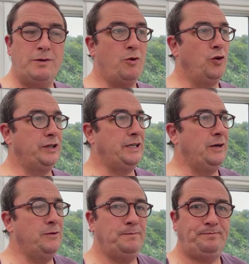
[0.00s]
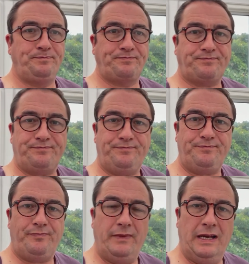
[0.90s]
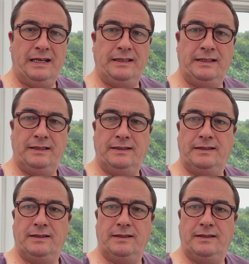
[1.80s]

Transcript: morning now and uh,